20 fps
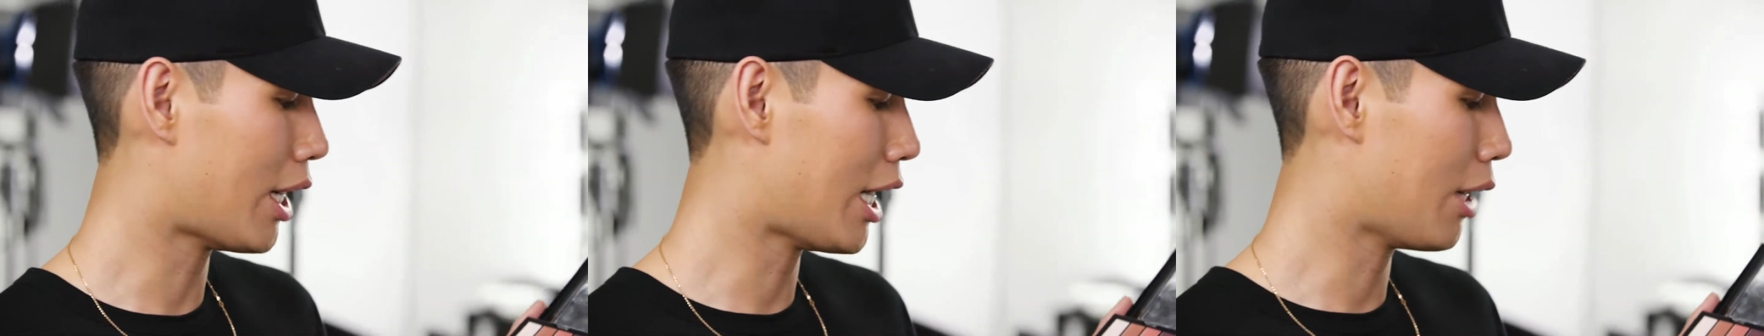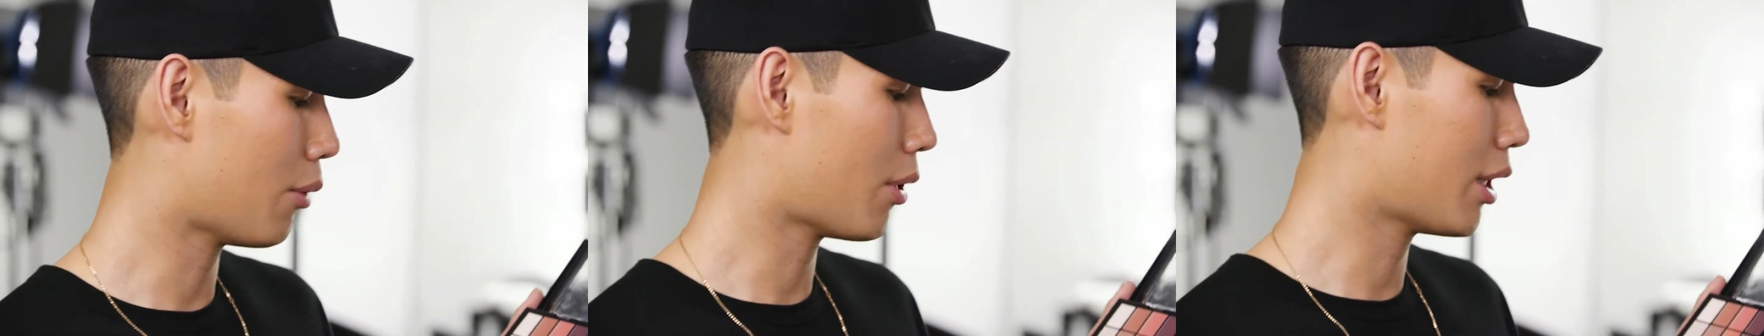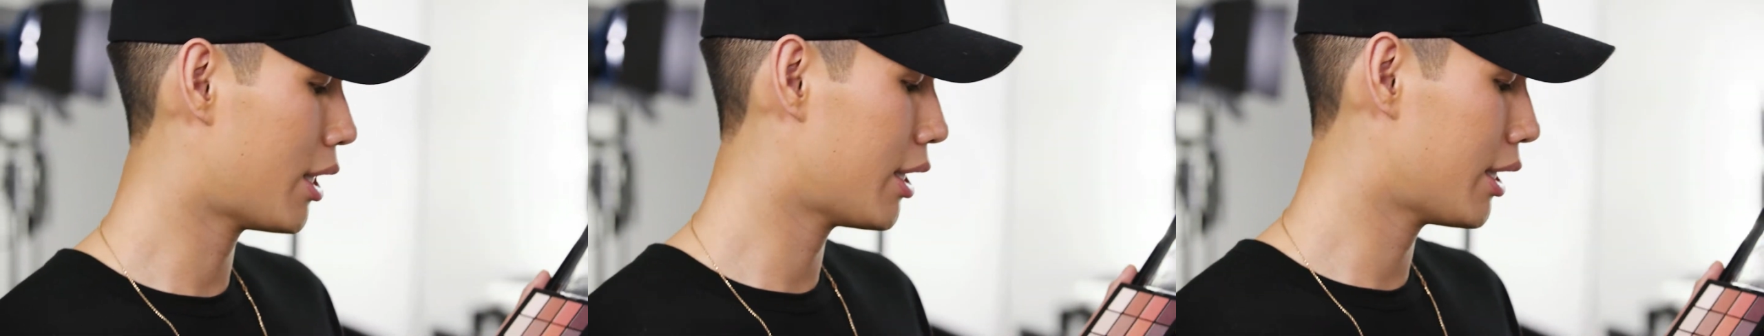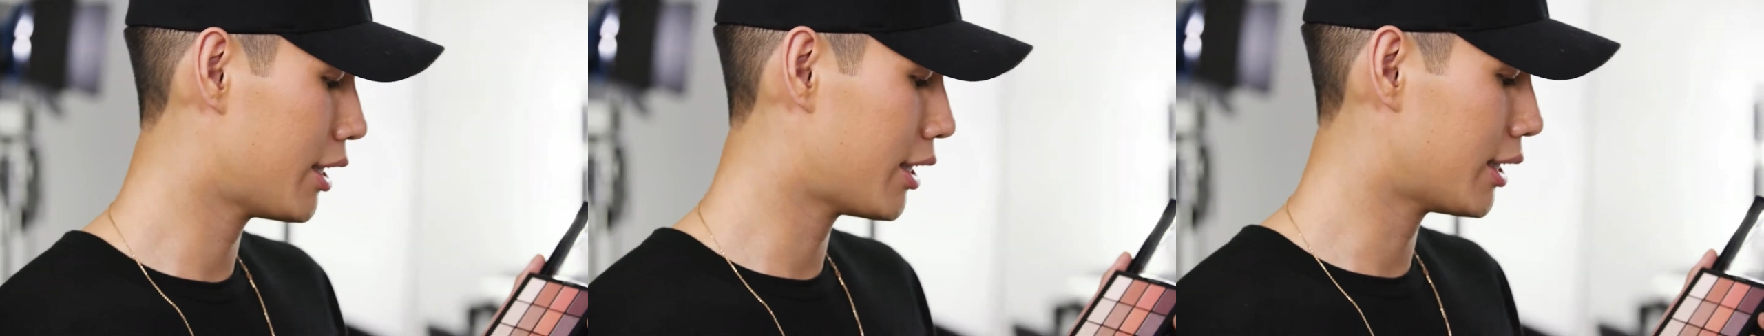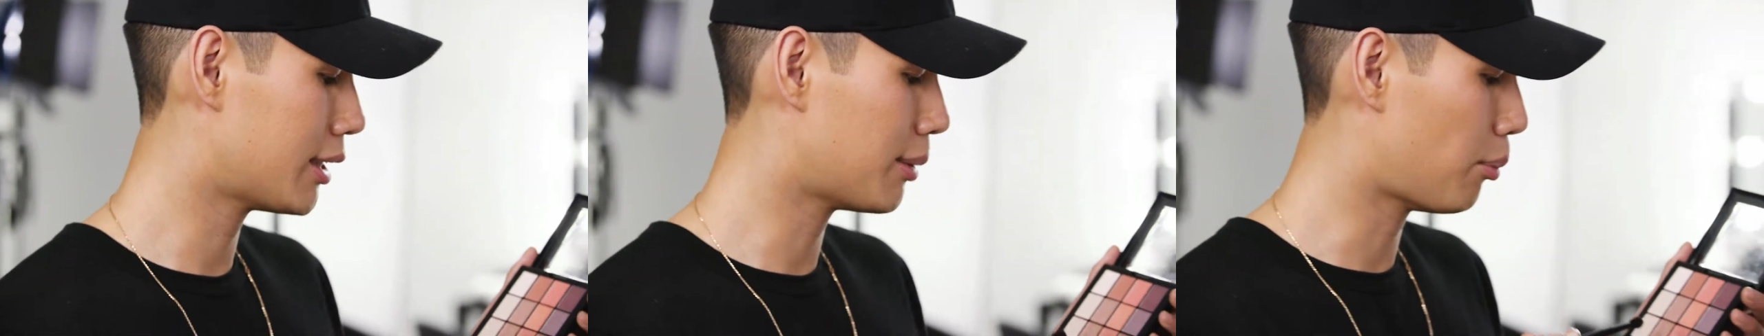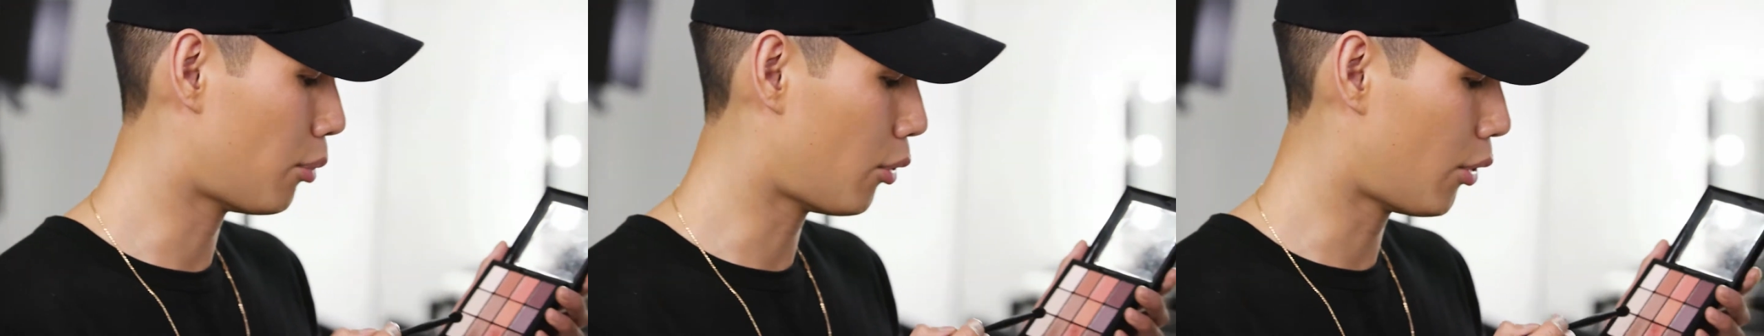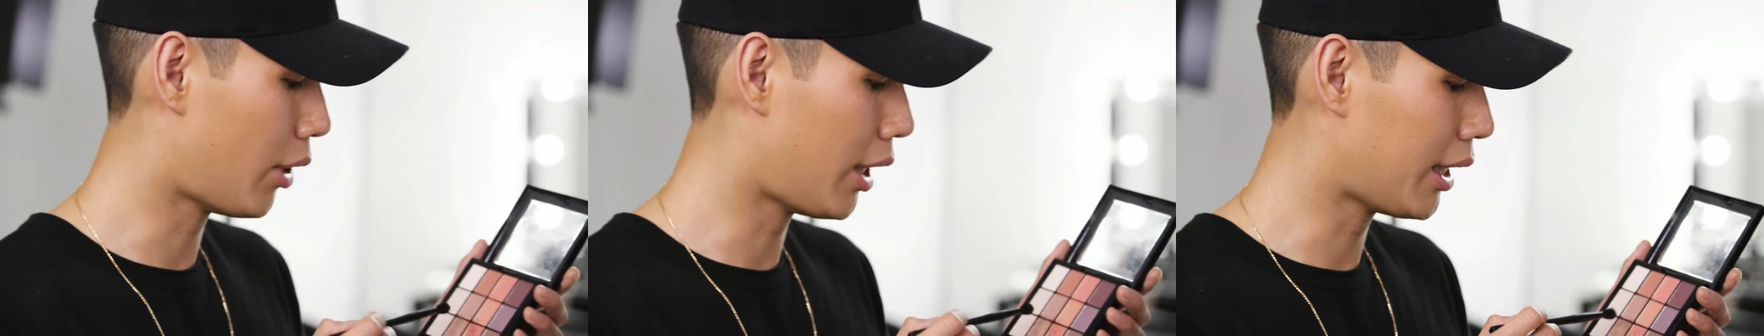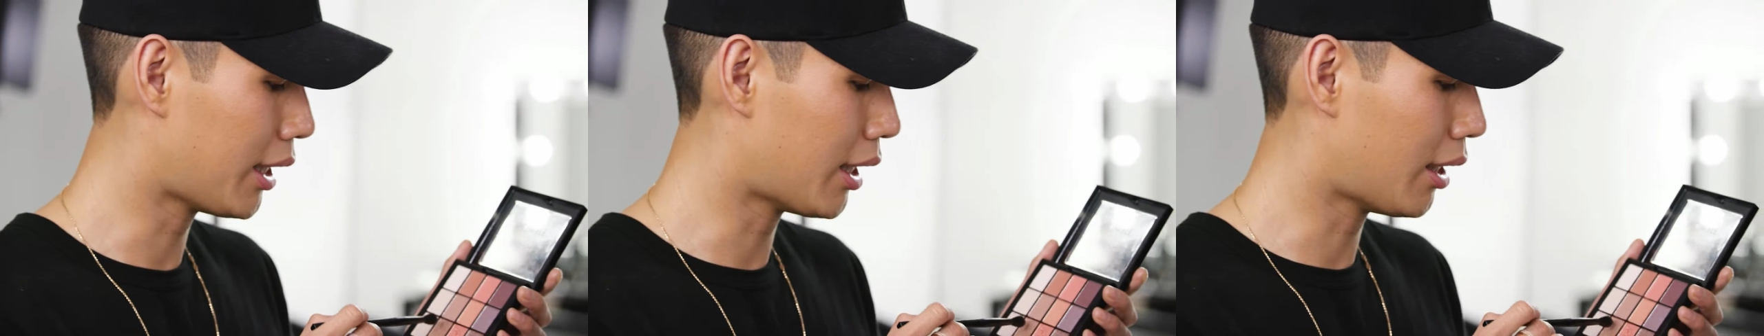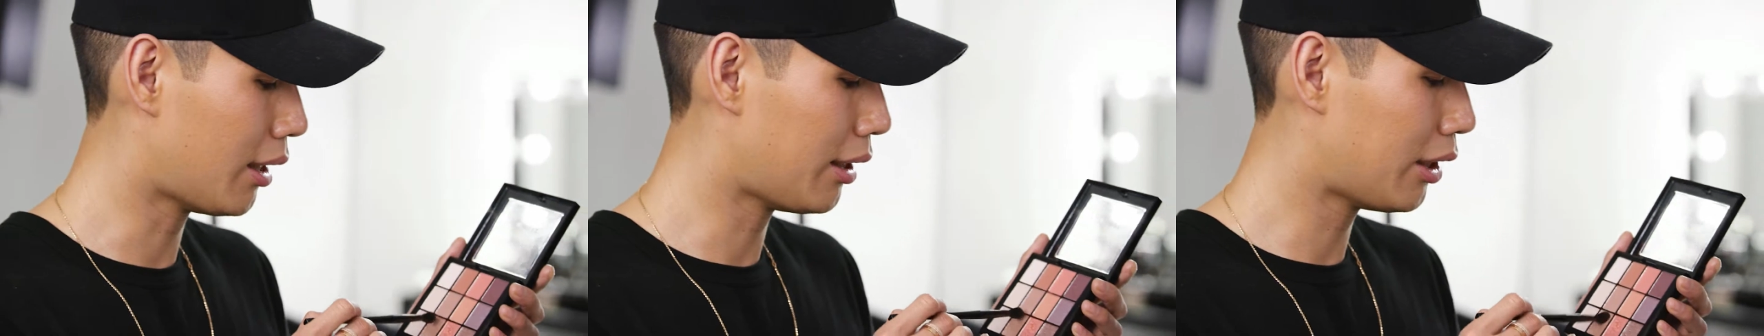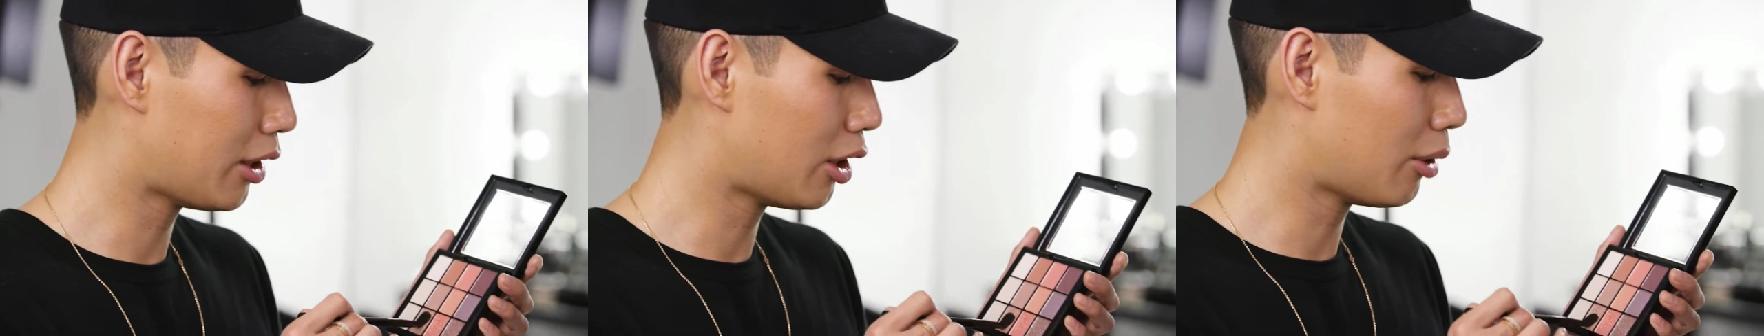I want to just bring a
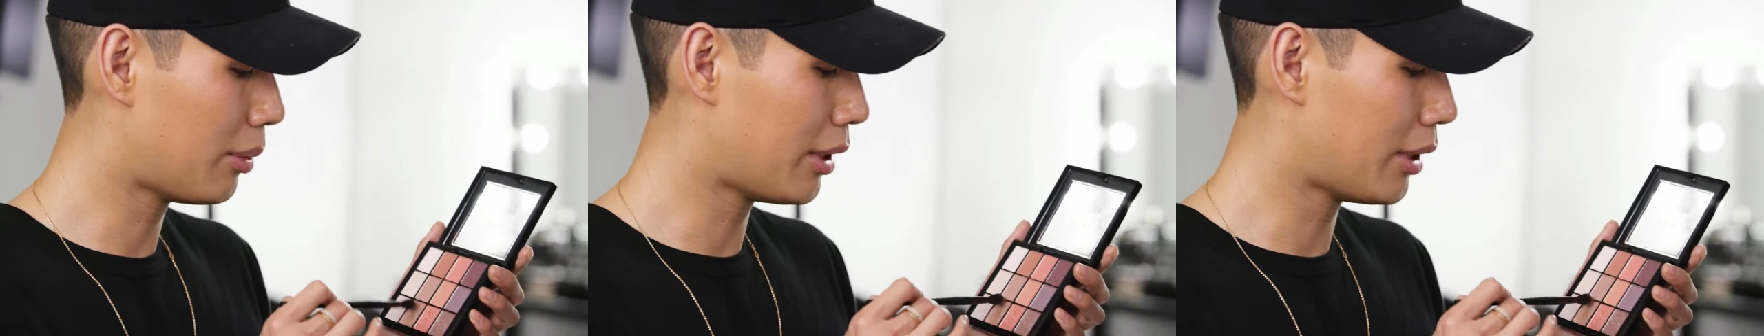little